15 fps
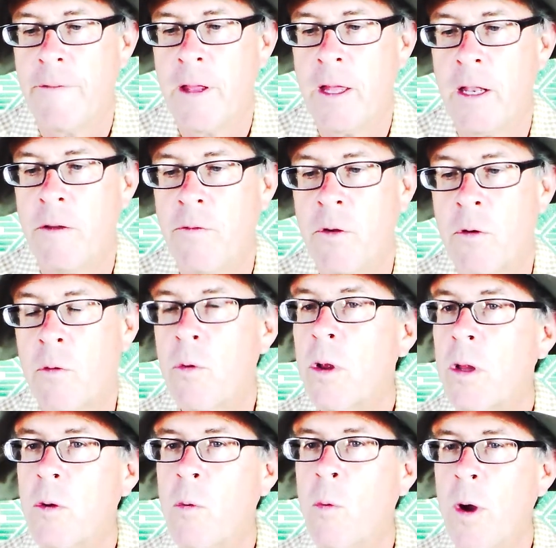And if you're
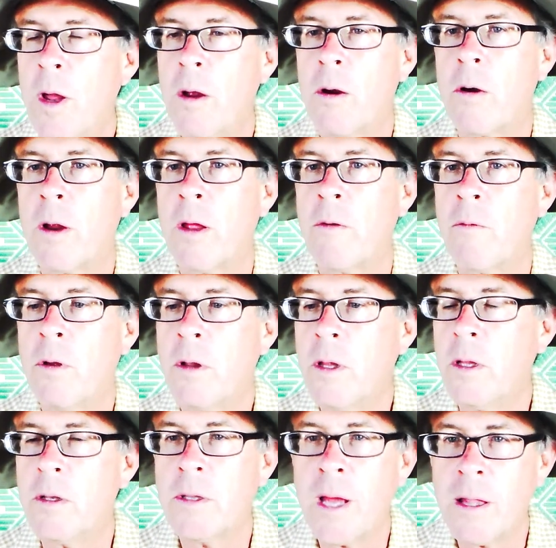really aware and
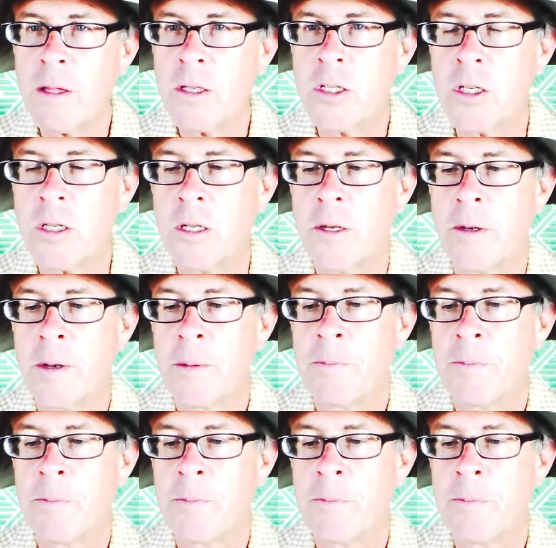really intelligent,